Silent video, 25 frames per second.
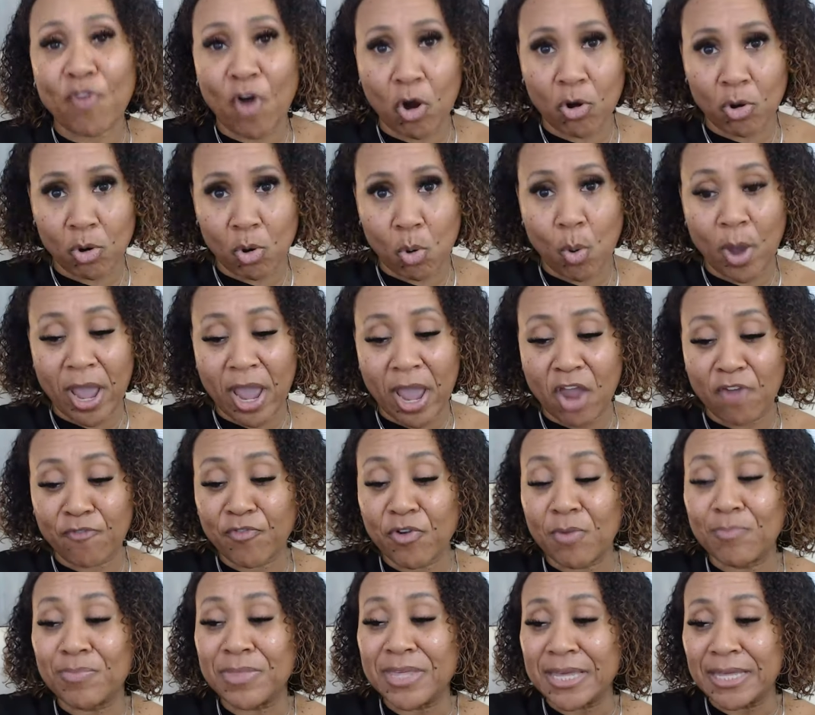far away
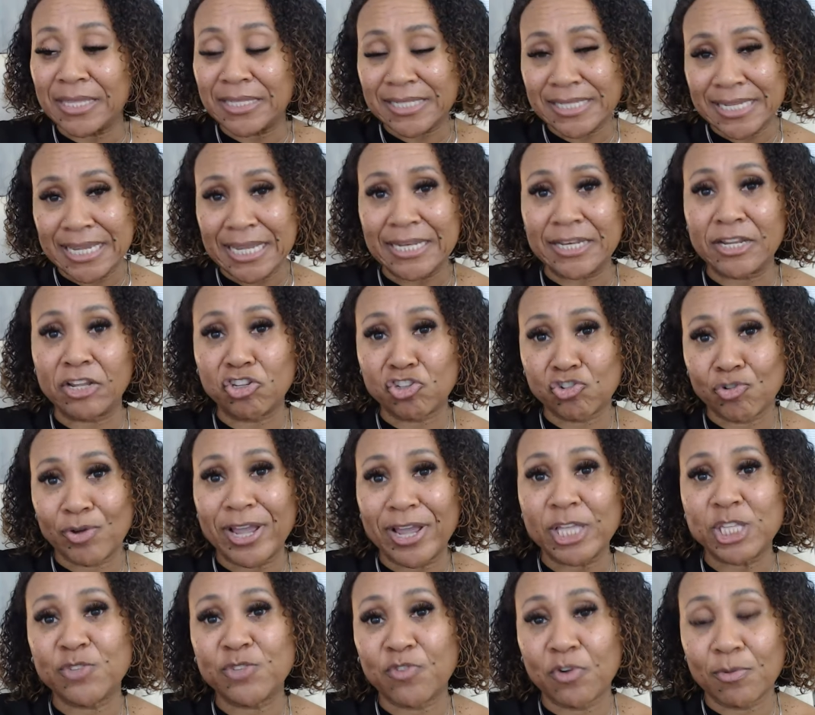from the intended
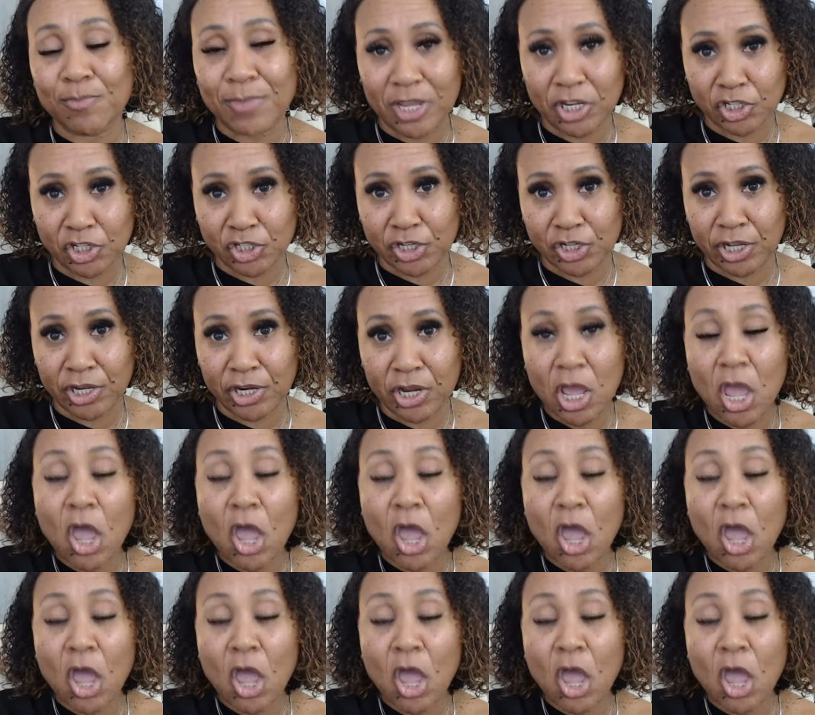transformation.